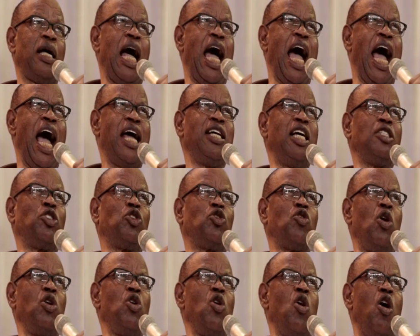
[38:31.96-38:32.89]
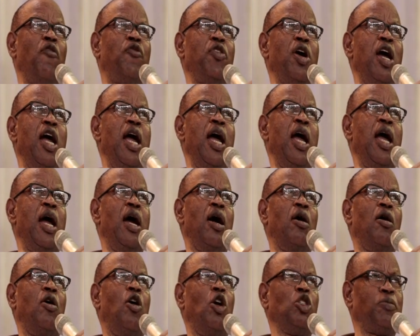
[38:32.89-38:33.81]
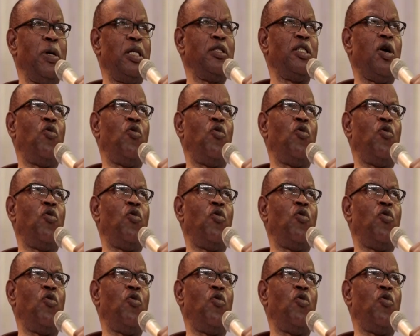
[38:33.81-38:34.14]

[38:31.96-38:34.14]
I had a story of a husband